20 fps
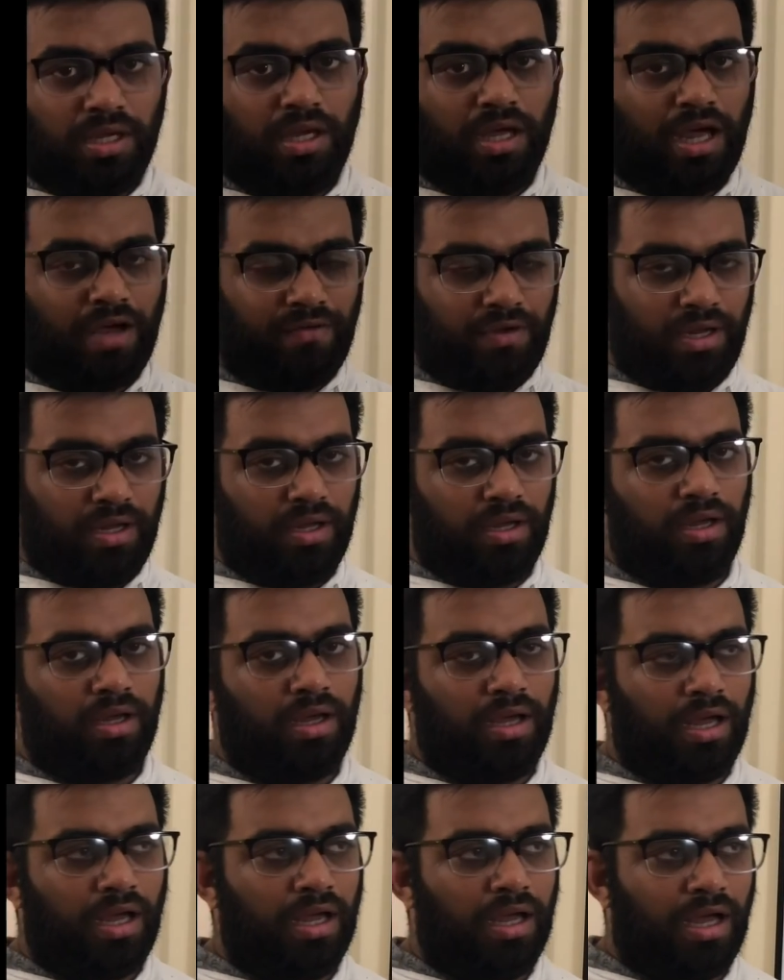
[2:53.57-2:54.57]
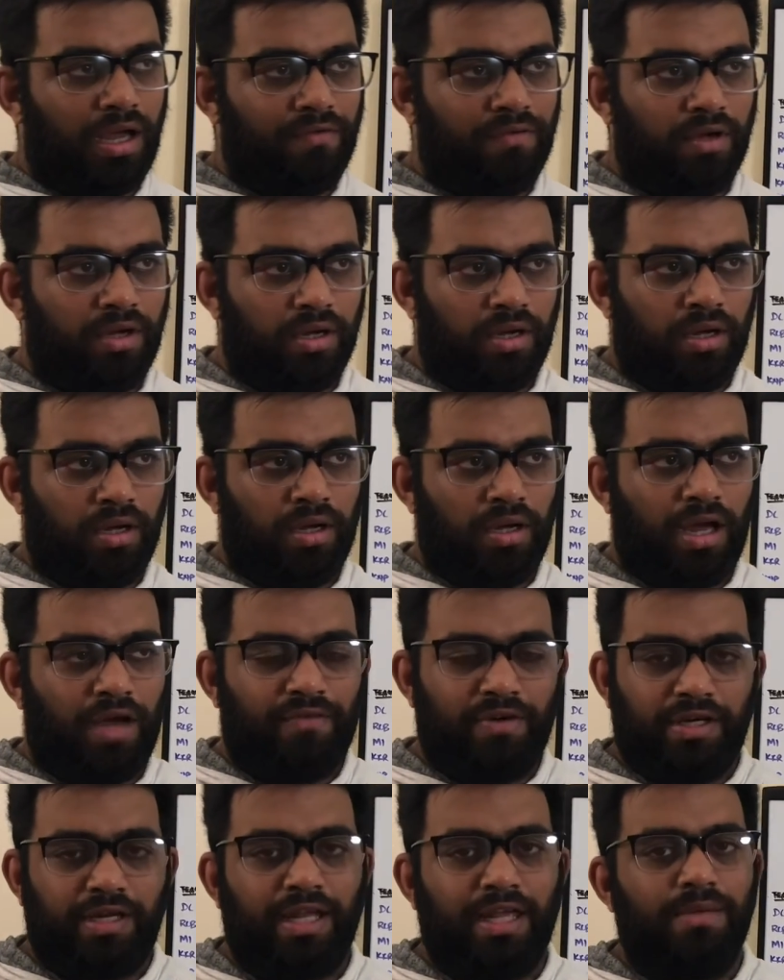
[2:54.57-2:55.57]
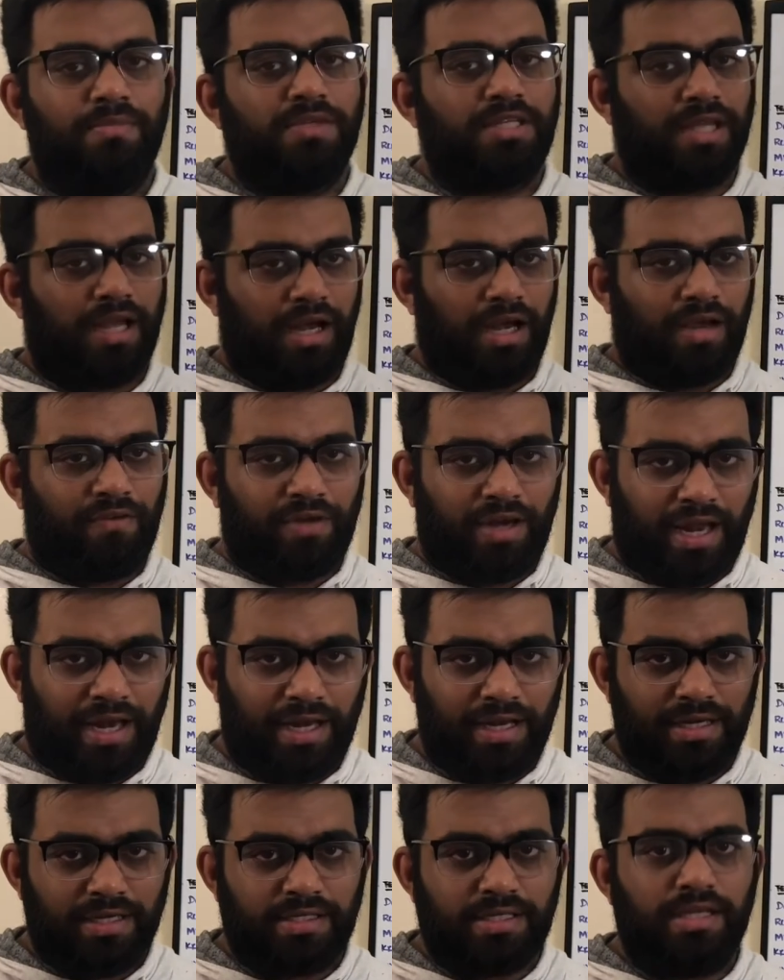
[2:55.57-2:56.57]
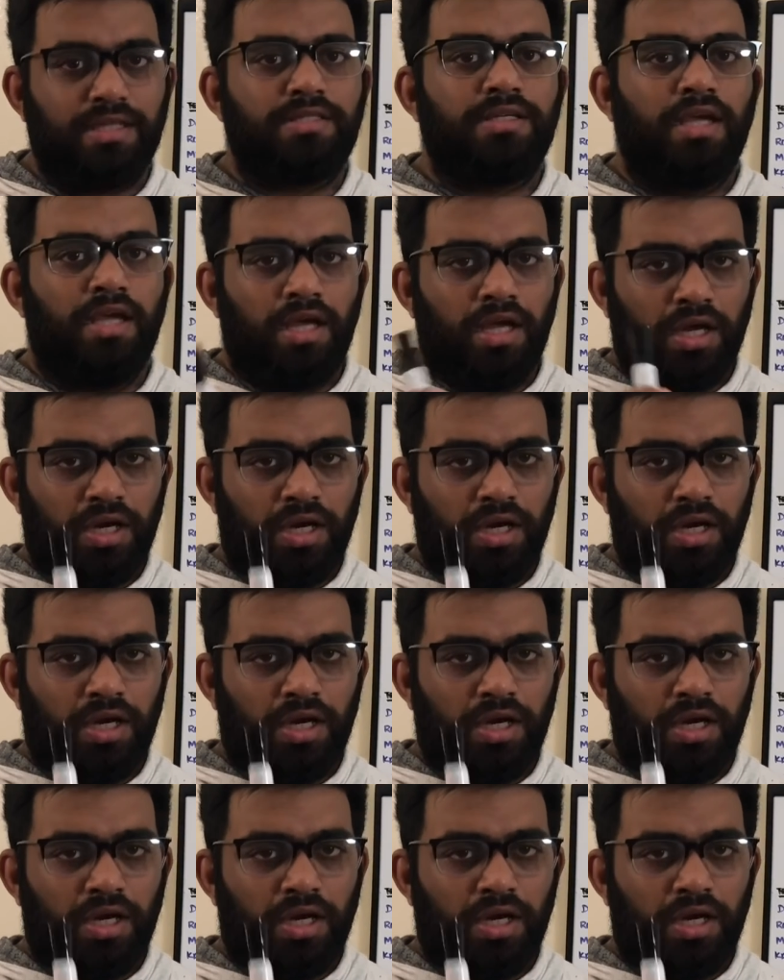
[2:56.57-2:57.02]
our teams and our analysis,